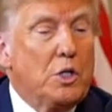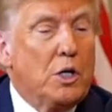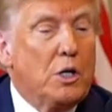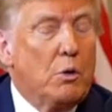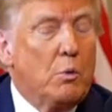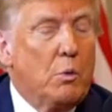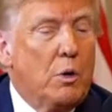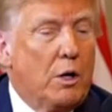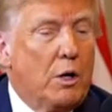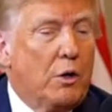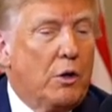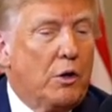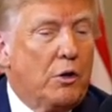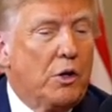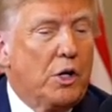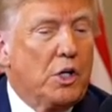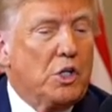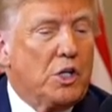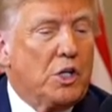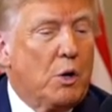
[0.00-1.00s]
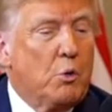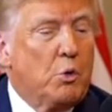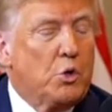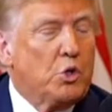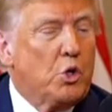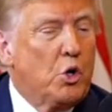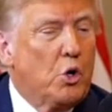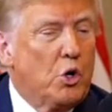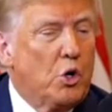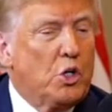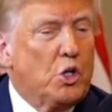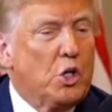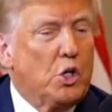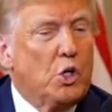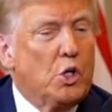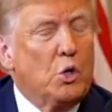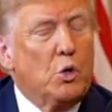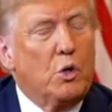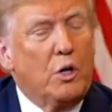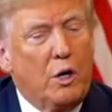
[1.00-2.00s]
One of the things I was going to
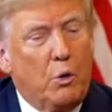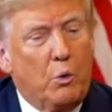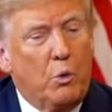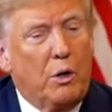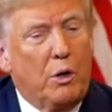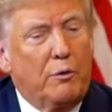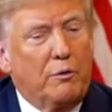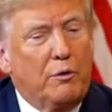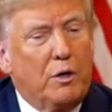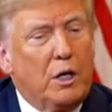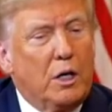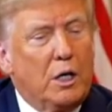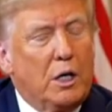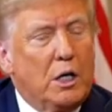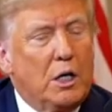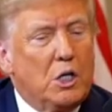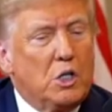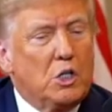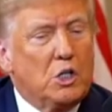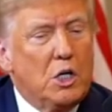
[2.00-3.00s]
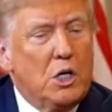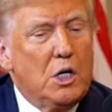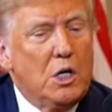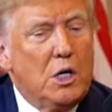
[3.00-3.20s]
do and I would have done is